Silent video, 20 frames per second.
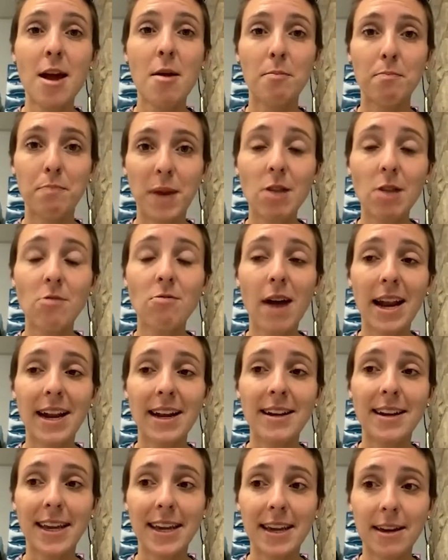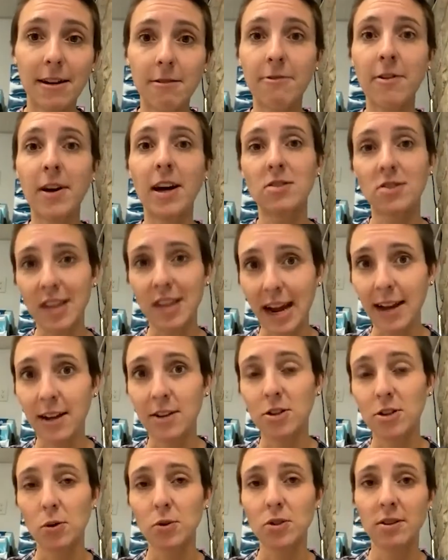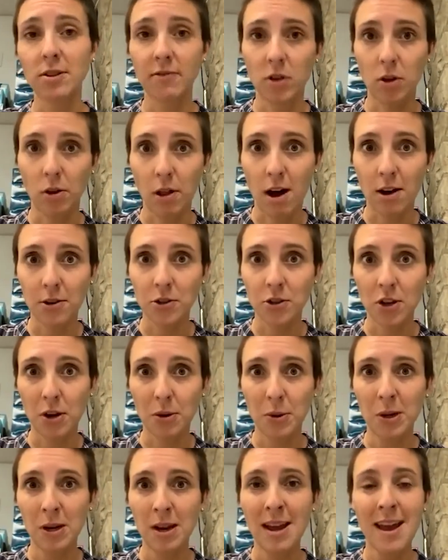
be ready to give a second dose of naloxone.